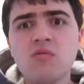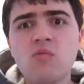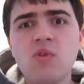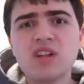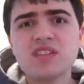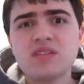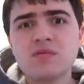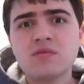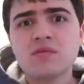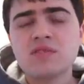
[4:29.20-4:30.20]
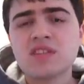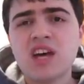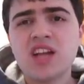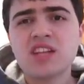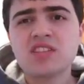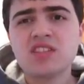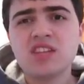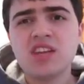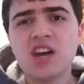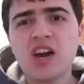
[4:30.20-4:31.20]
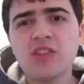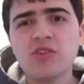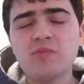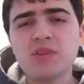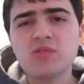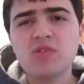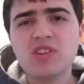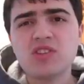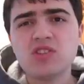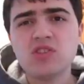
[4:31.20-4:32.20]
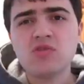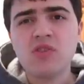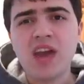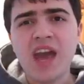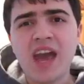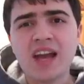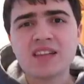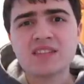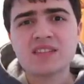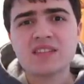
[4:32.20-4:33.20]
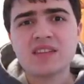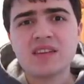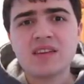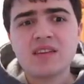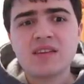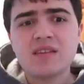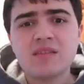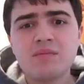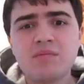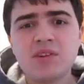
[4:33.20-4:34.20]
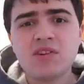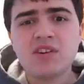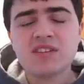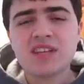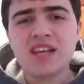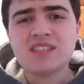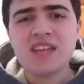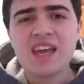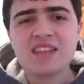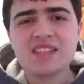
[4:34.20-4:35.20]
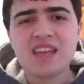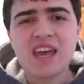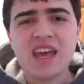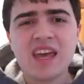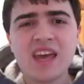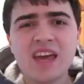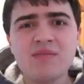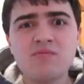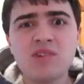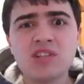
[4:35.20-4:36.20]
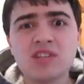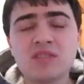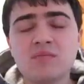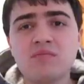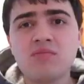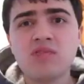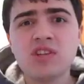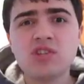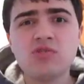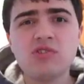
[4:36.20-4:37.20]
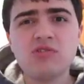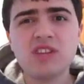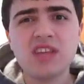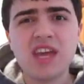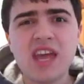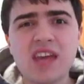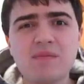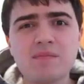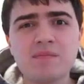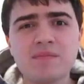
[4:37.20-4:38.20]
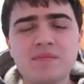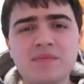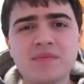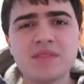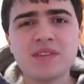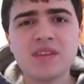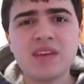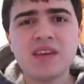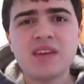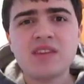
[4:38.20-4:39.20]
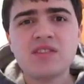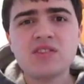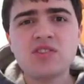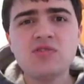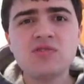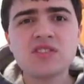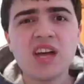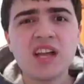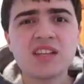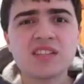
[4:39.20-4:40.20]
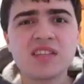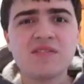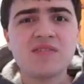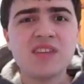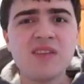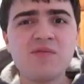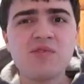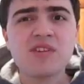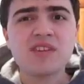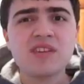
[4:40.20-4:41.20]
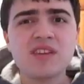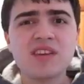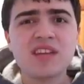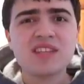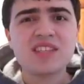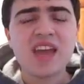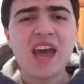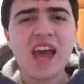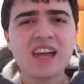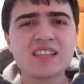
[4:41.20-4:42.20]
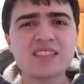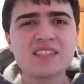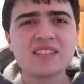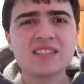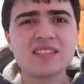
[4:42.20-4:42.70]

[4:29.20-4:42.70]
one Sonic to the other between the 2 acts. Because, as they say, and which is pretty true in the game, the 2 Sonics have different attacks.